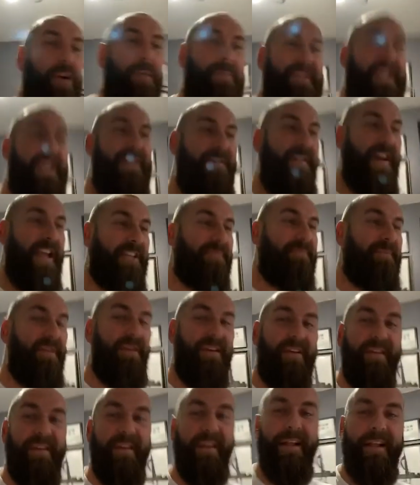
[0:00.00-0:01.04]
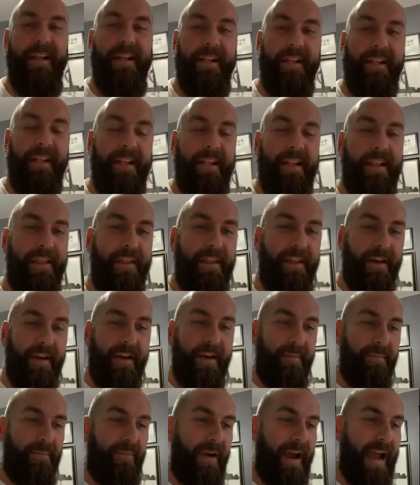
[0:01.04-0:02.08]
property investment
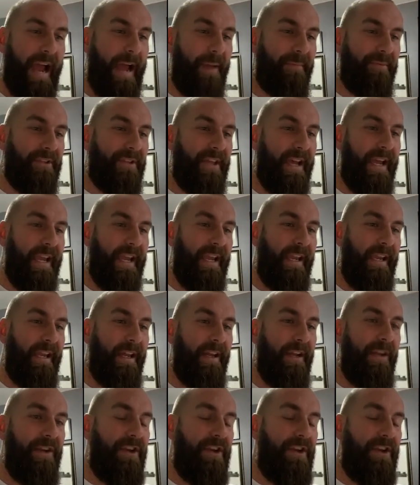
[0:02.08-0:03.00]
that perhaps they